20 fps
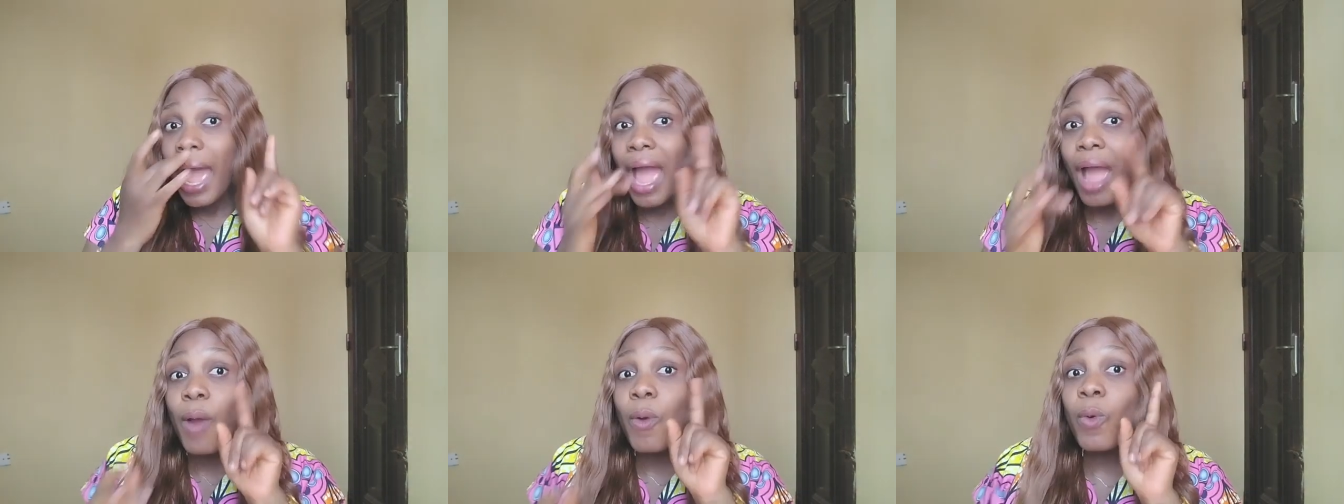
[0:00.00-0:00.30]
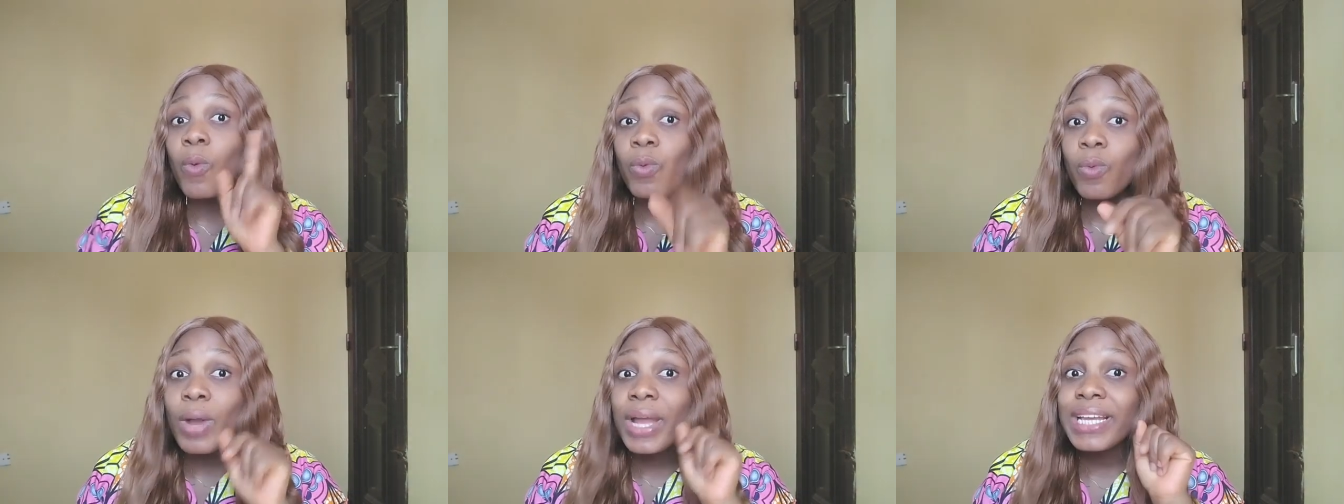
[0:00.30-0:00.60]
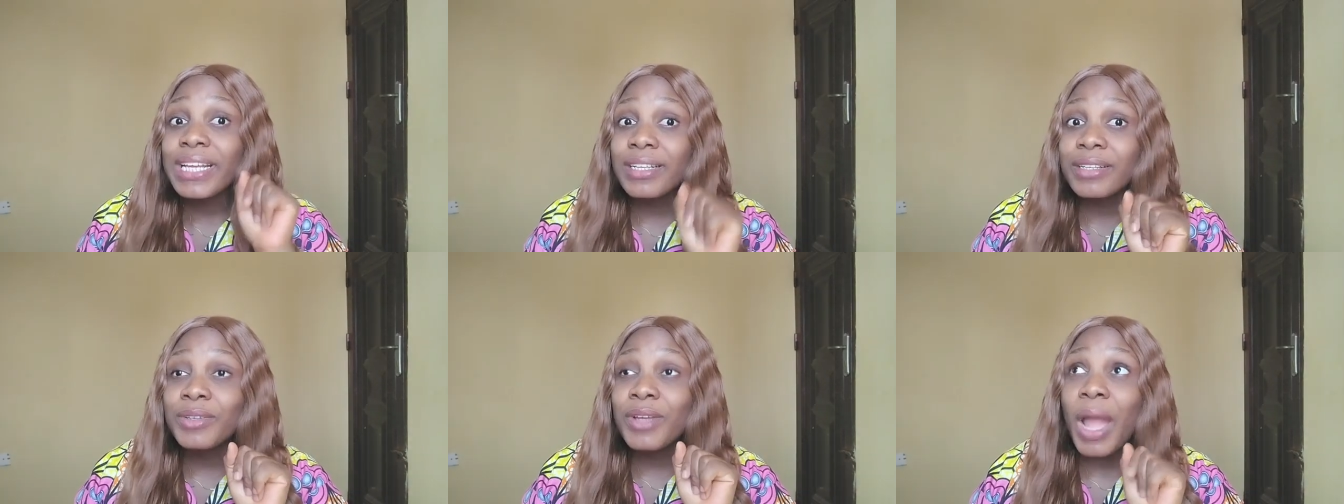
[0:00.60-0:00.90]
I would
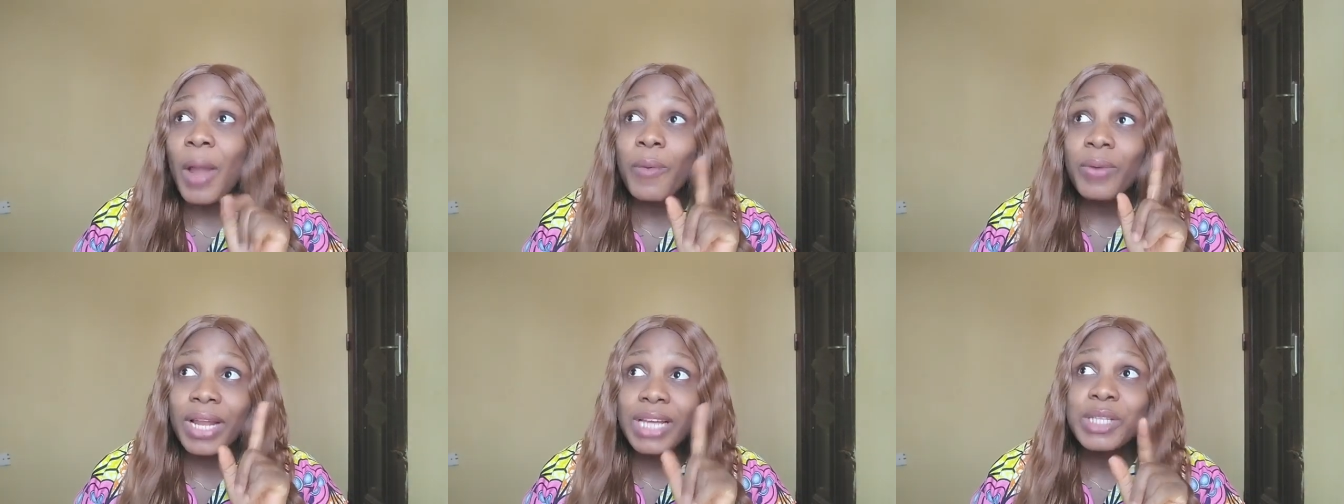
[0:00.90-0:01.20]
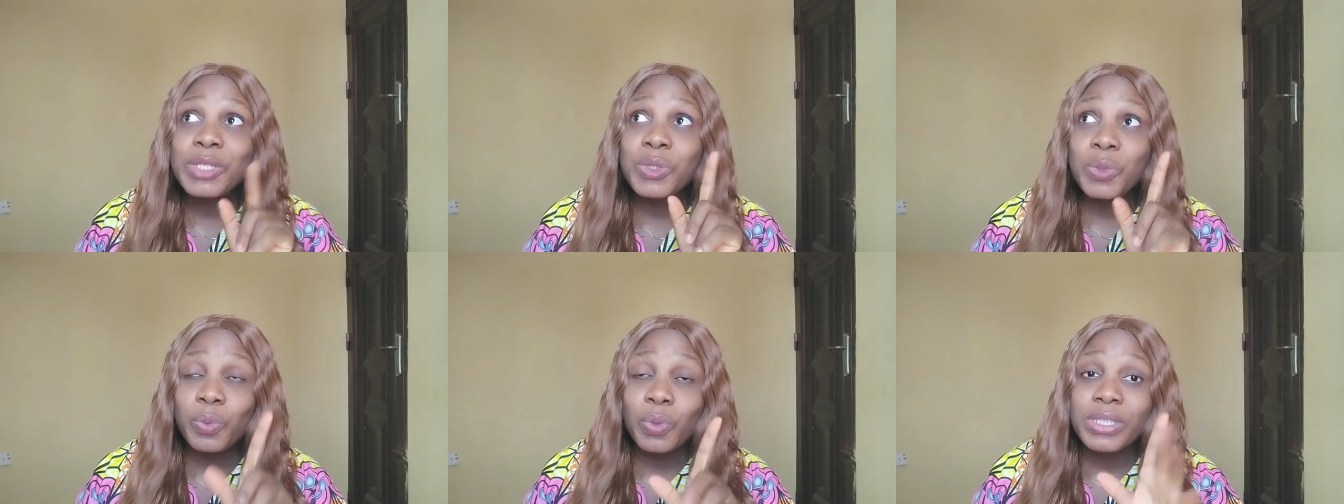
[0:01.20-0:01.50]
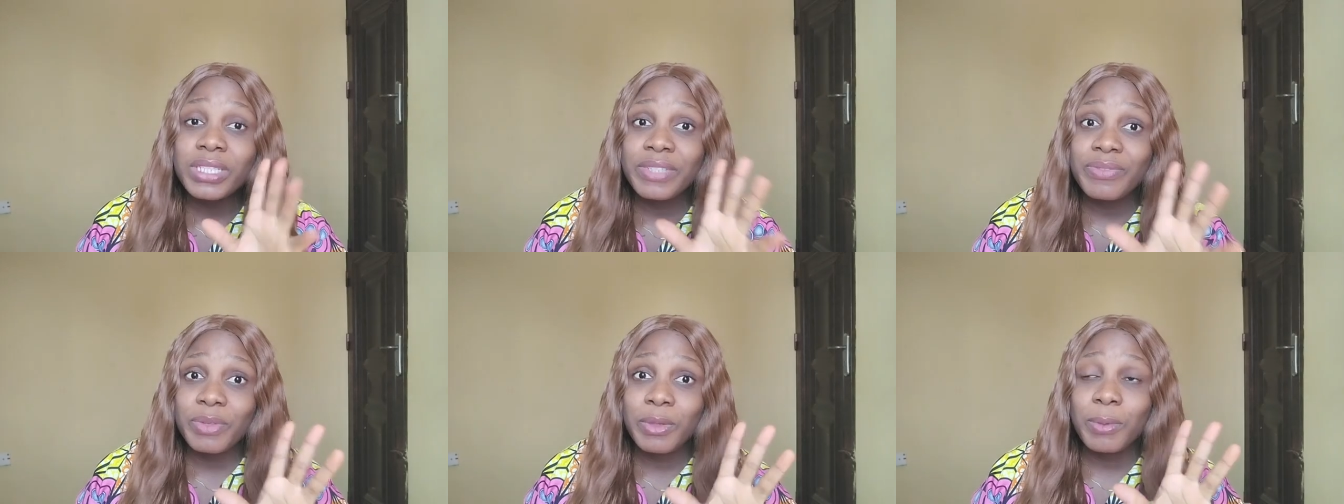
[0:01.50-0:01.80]
likely I would like to
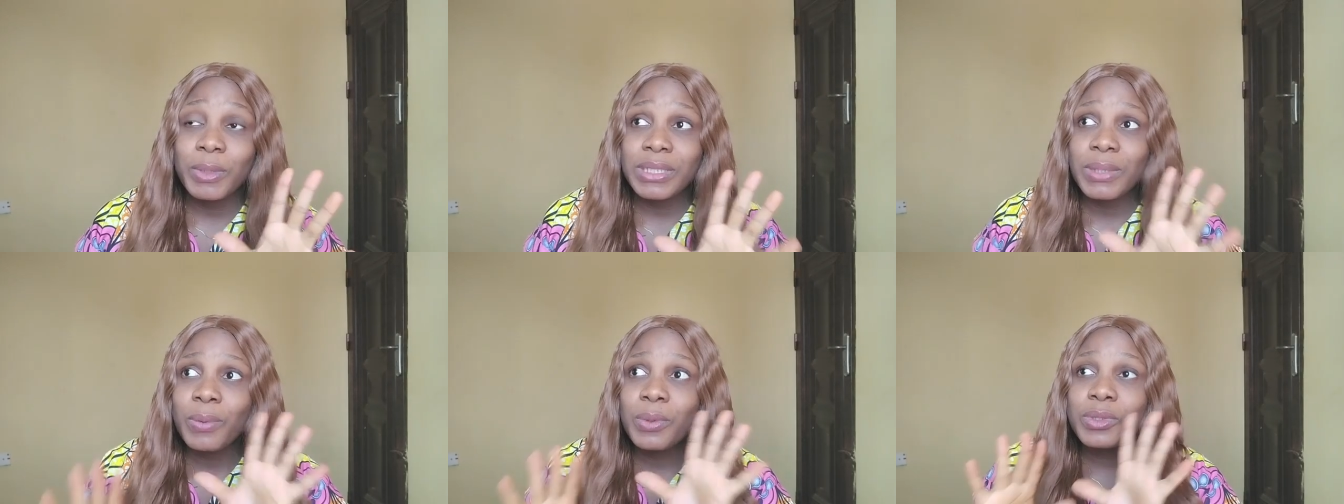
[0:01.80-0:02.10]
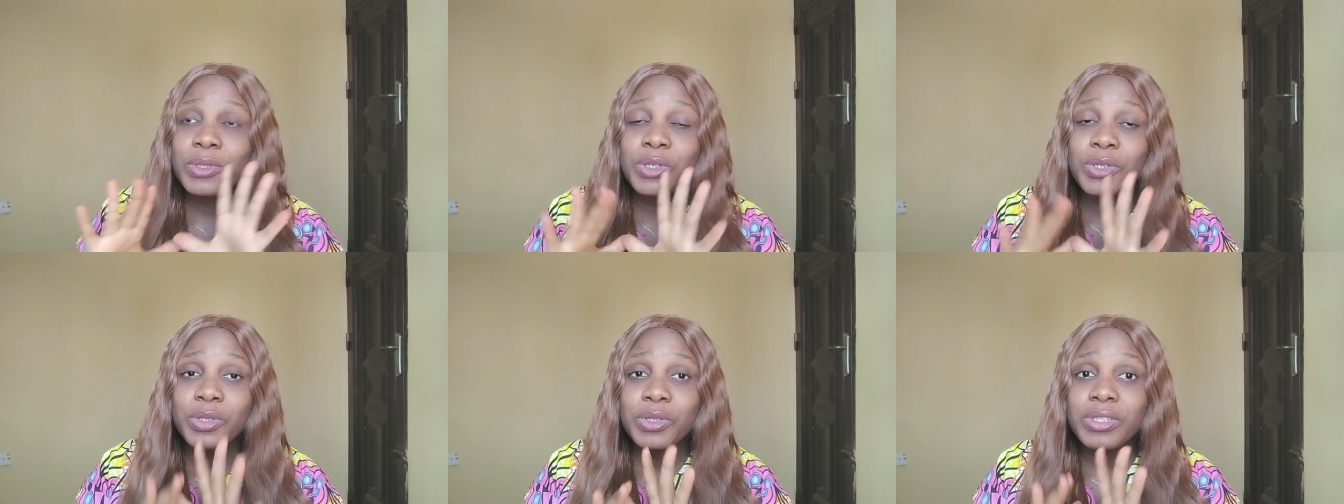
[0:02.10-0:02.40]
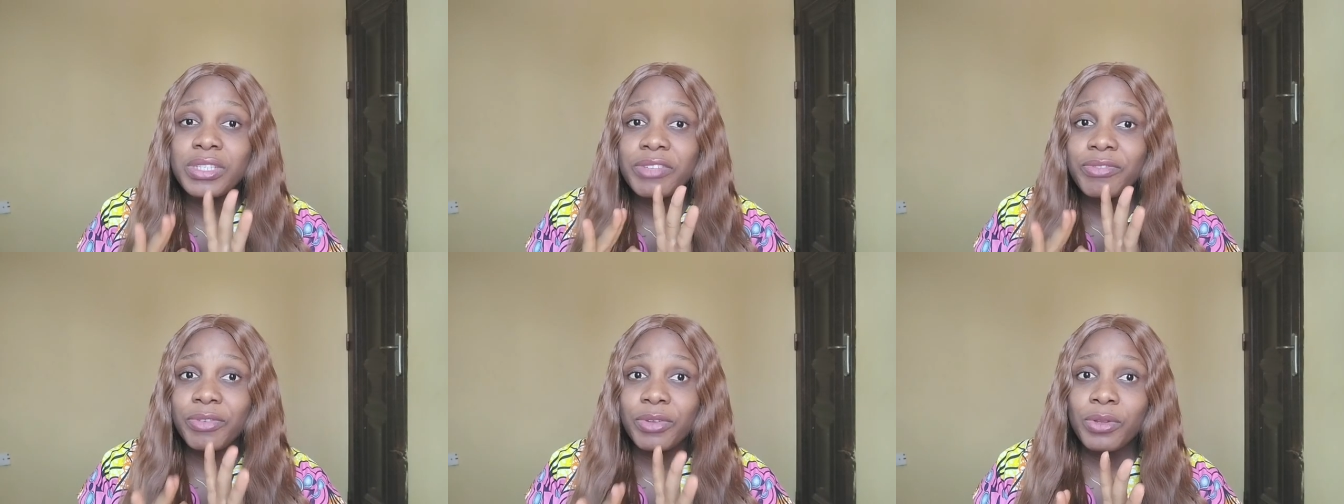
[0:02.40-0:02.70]
watch this video because I want to
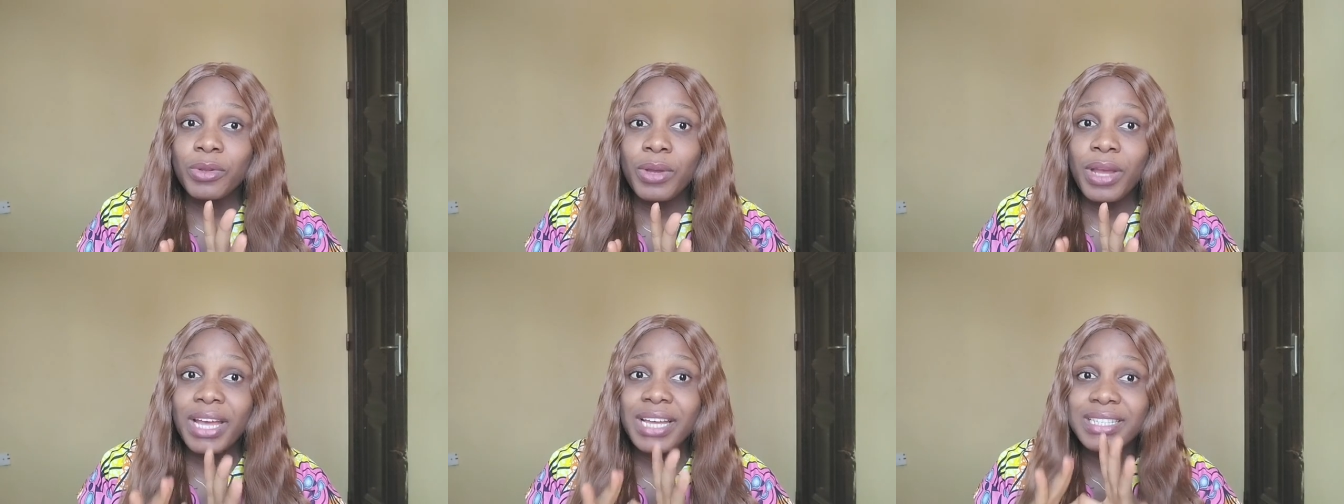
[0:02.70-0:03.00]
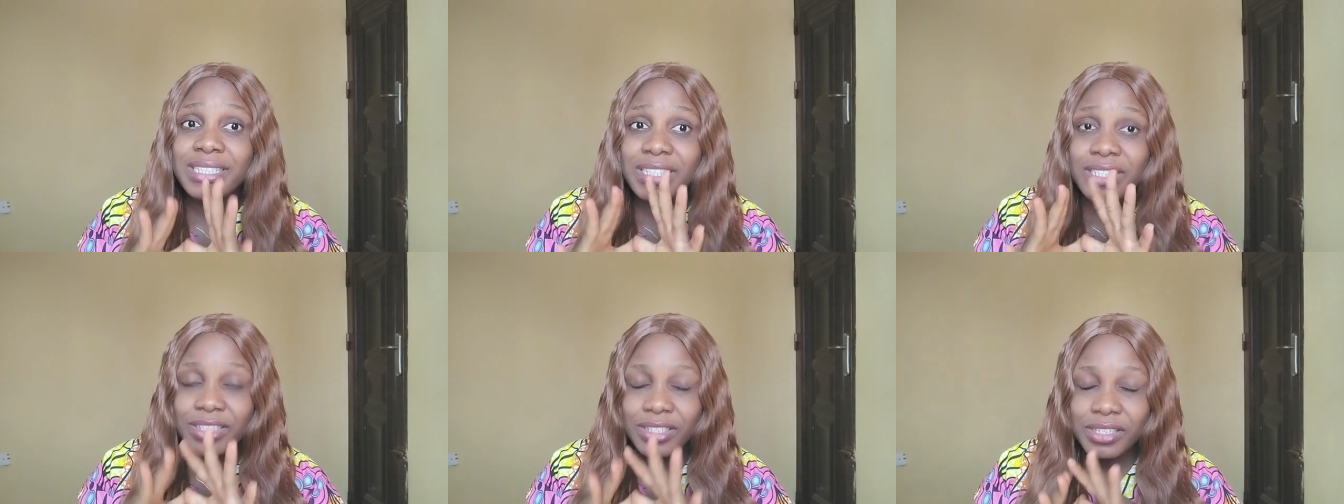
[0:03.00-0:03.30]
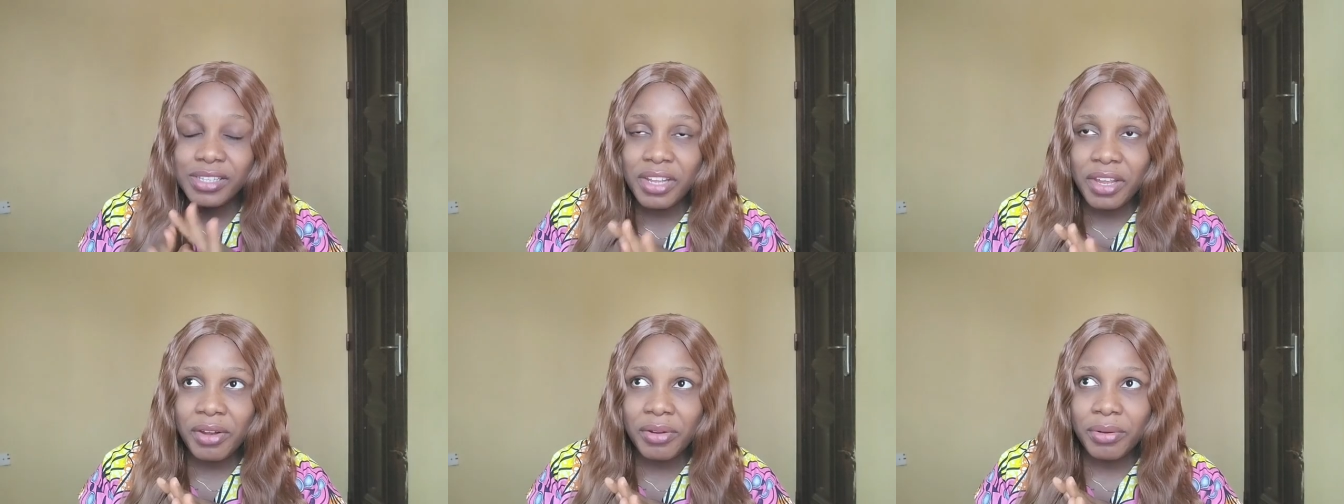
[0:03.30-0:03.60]
use this video as a
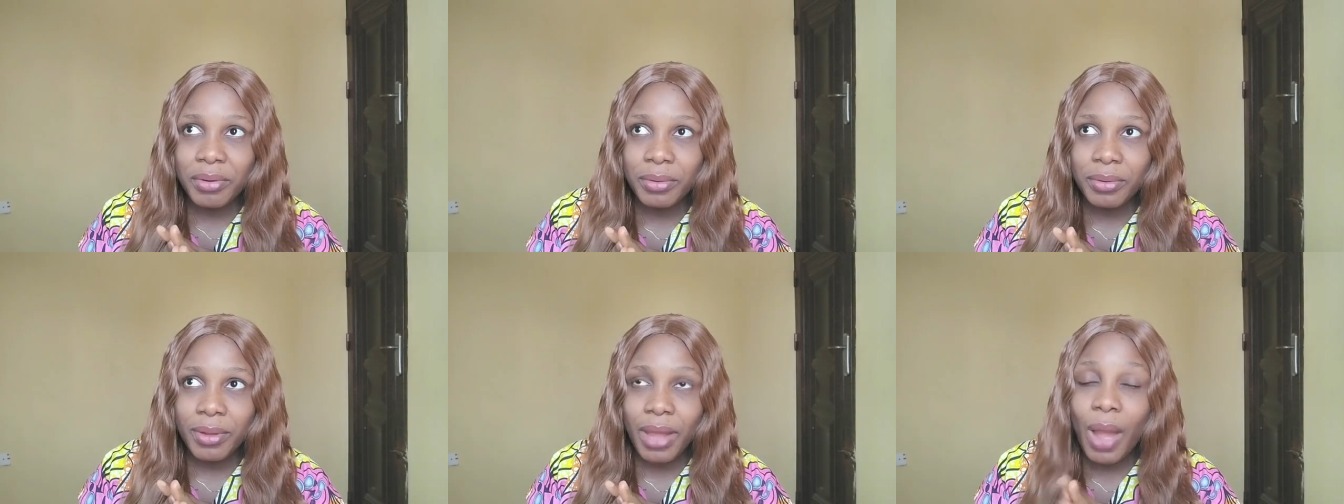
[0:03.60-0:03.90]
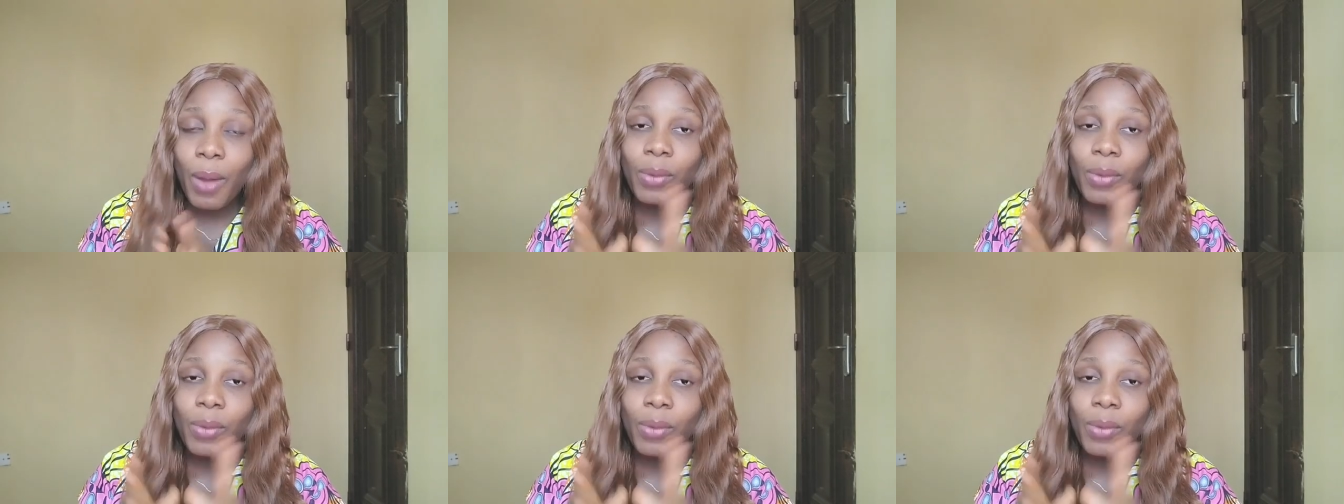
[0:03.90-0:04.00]
scenario.